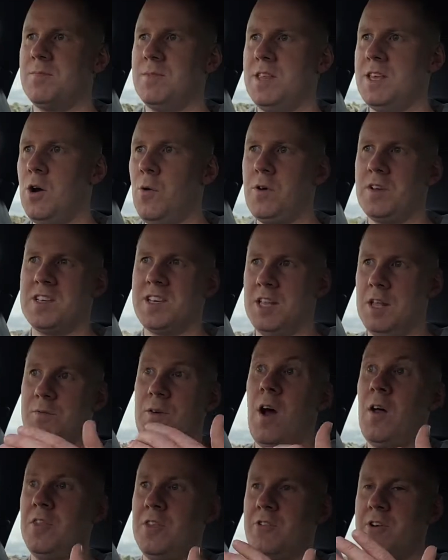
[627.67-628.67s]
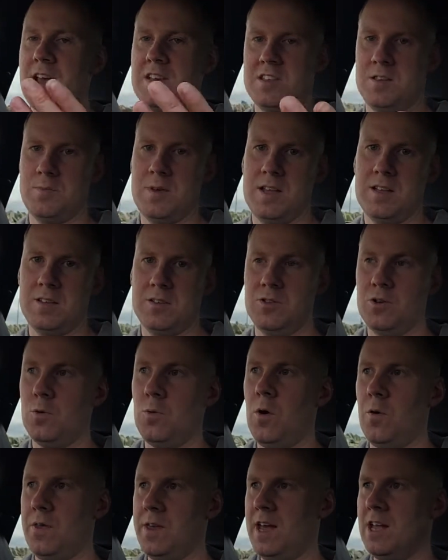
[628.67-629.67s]
they always kind of underestimate, you know,
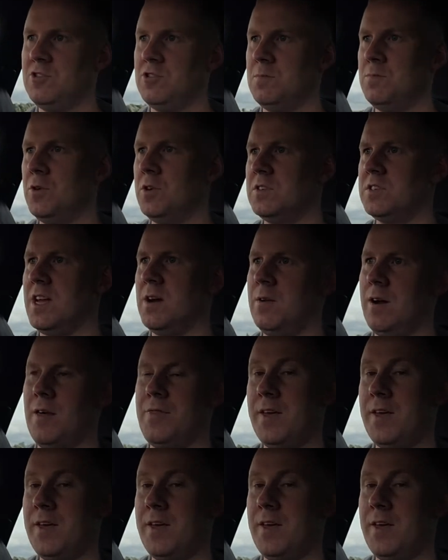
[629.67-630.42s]
what the engine puts out.